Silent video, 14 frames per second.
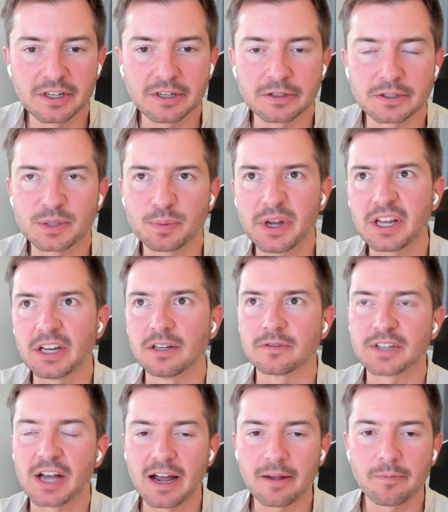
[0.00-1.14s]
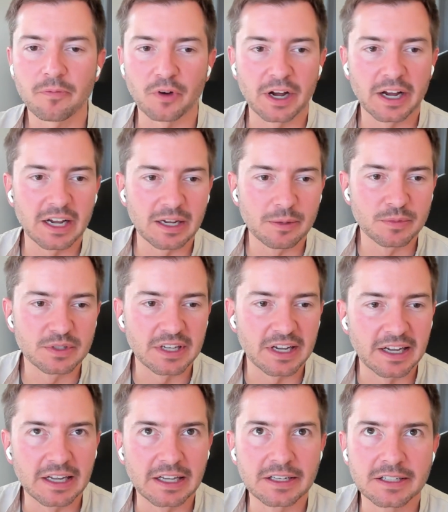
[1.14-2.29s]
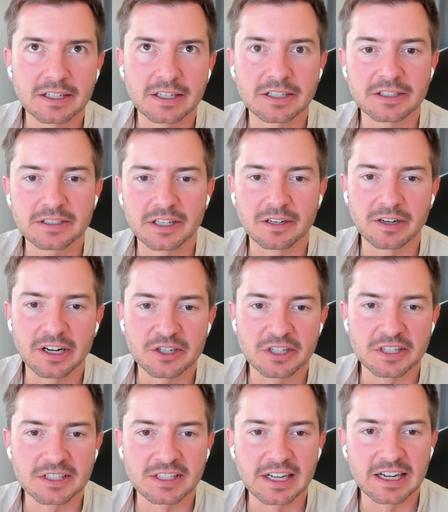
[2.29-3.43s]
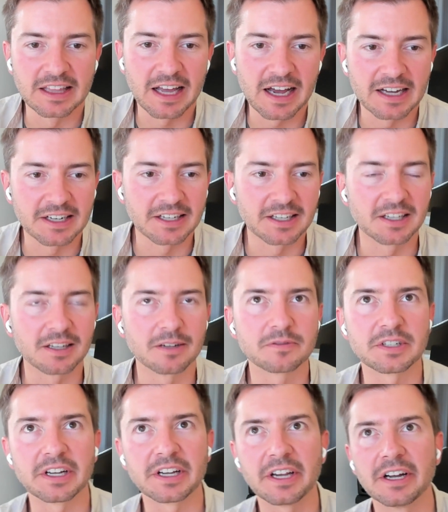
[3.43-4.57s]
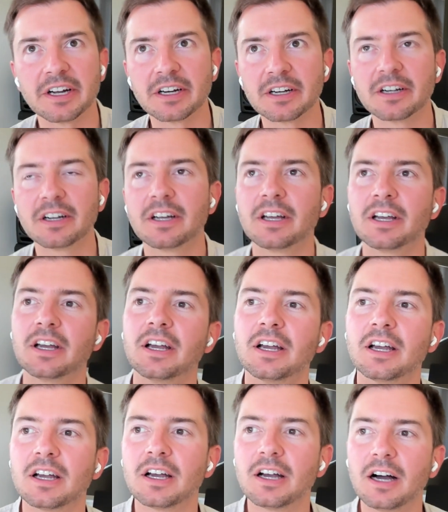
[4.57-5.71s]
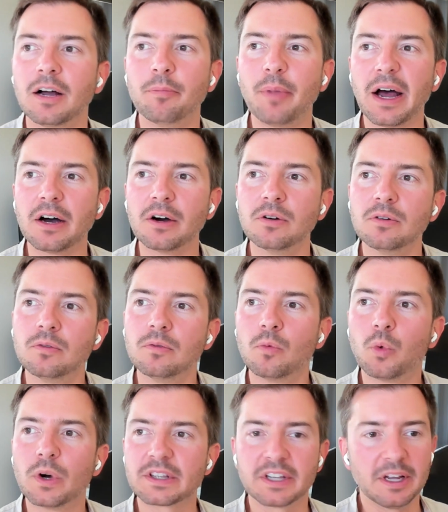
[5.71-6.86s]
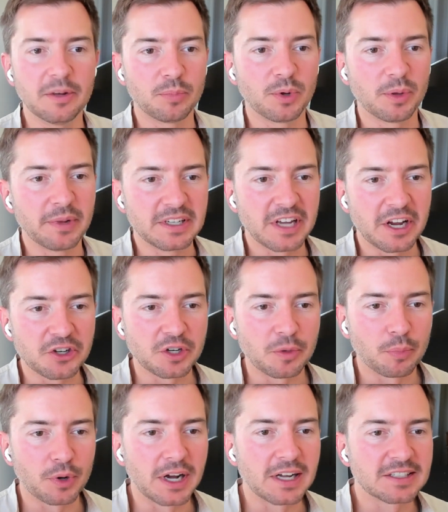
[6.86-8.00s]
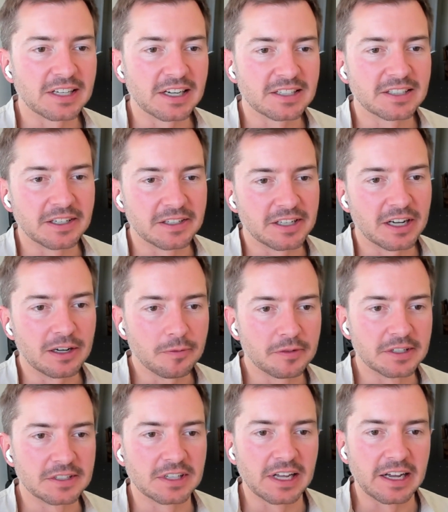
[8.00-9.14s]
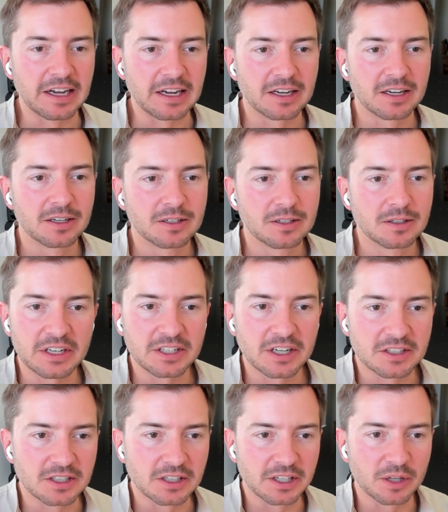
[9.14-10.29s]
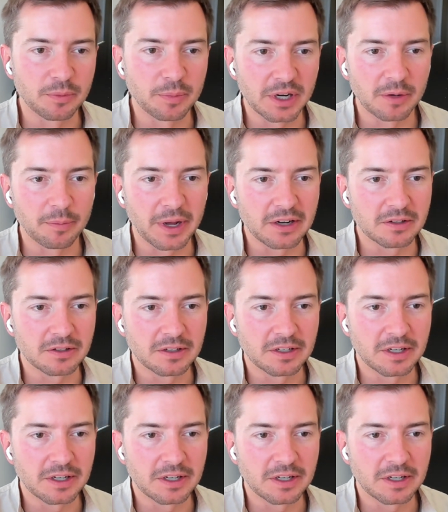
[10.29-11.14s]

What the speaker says: So speaking of time frames and considerations like that, I'd love to hear about what the implementation process itself is like. Can you tell us a little bit about